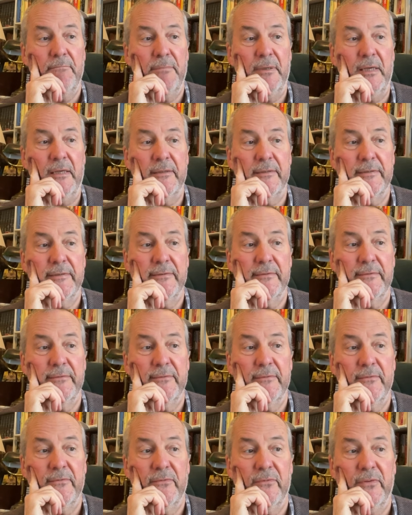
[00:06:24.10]
but
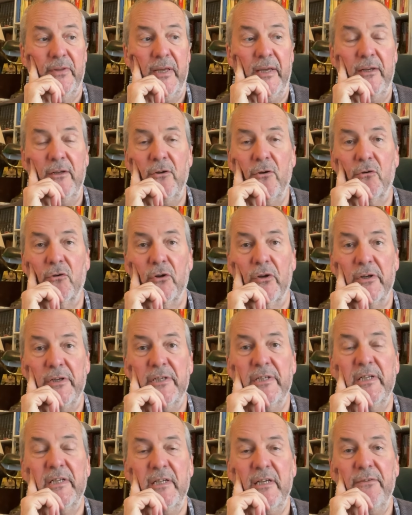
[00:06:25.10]
they're not going
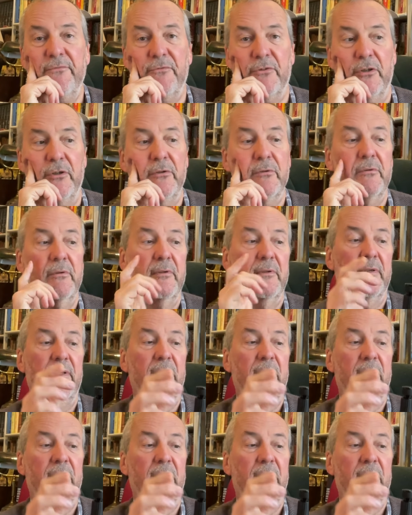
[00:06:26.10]
to give you